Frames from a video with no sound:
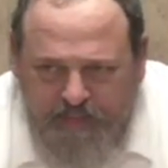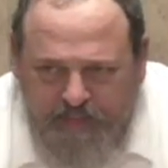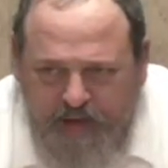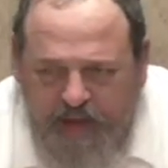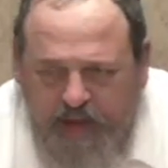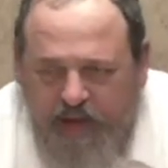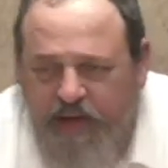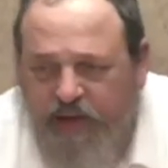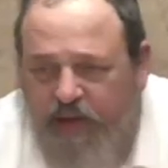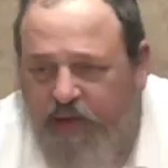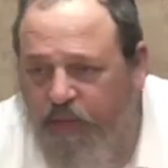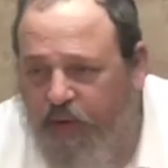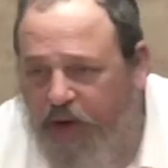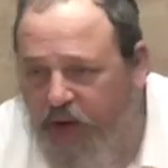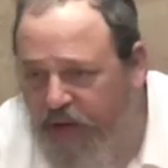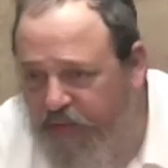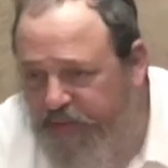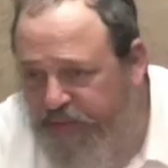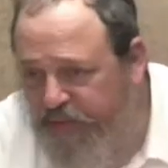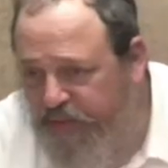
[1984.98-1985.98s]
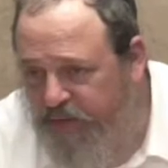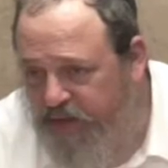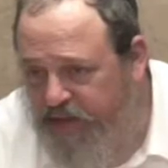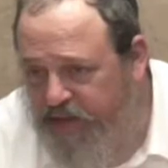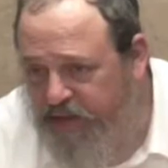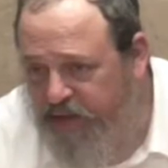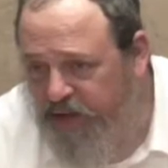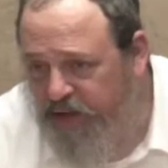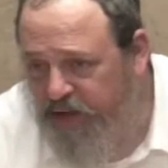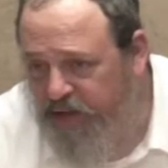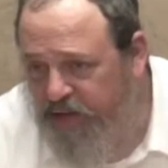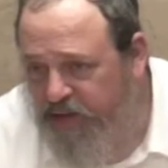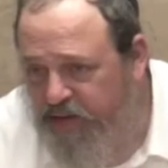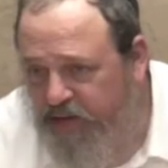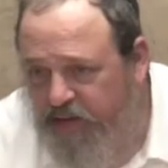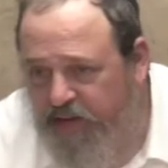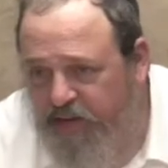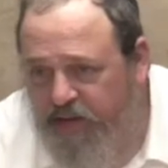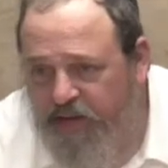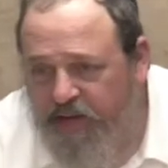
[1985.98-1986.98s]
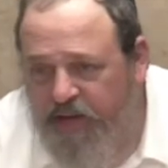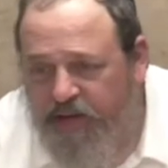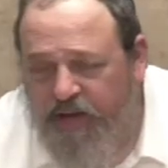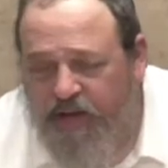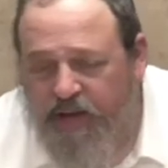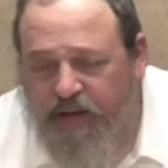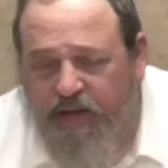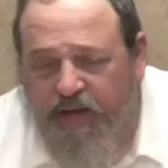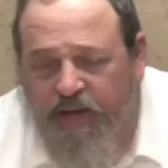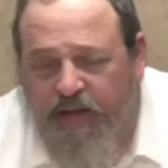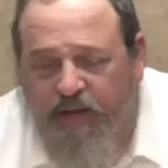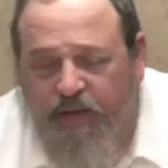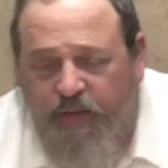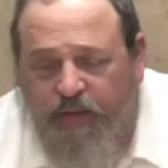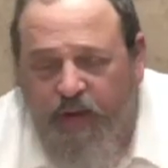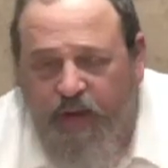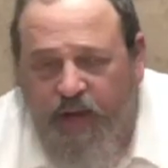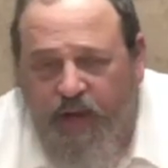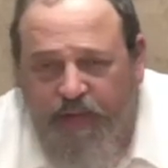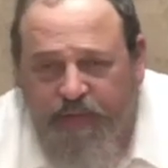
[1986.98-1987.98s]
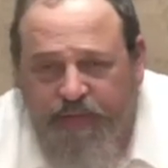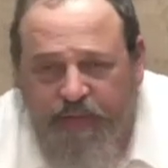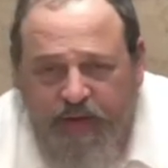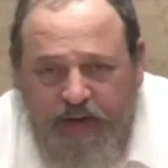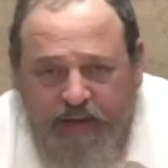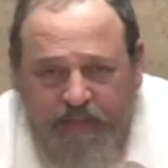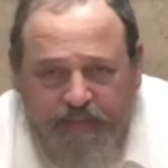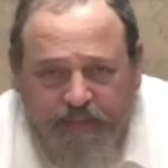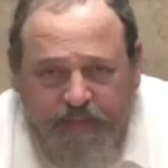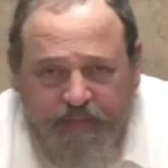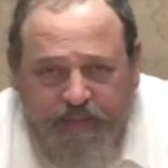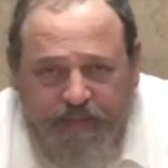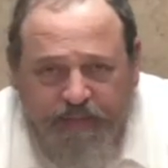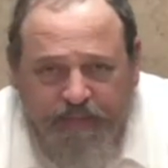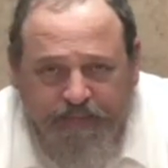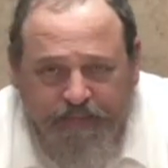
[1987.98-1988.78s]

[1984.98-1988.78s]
Like the Ra'afim, let's say. The Ra'afim